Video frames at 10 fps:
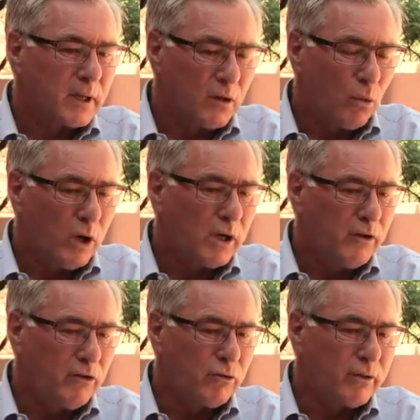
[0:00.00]
The one
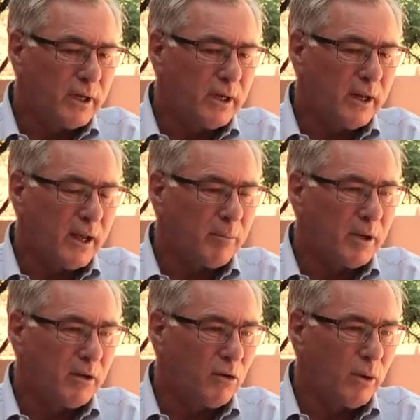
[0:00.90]
unusual thing that
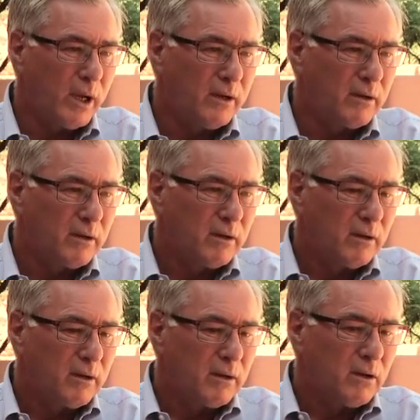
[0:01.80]
happened in 08
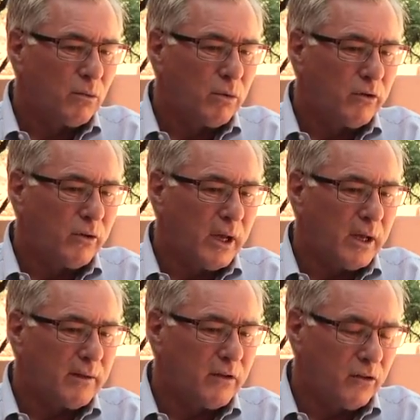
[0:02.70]
was
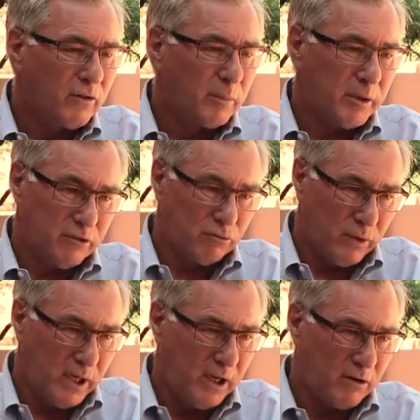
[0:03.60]
that the silver price
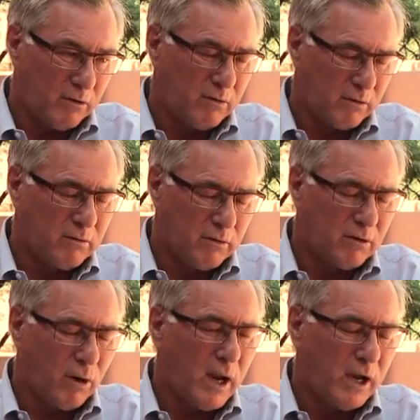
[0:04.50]
really
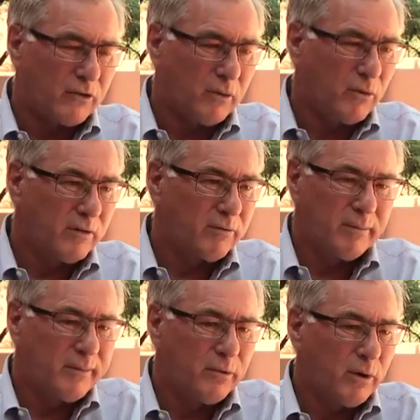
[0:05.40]
crashed and went
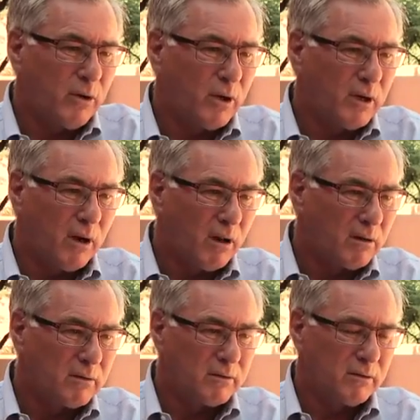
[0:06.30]
from
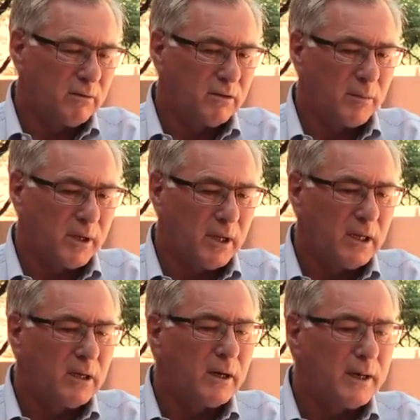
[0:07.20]
$21 to something
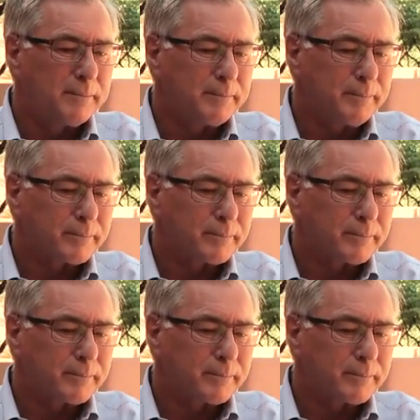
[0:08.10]
like $9.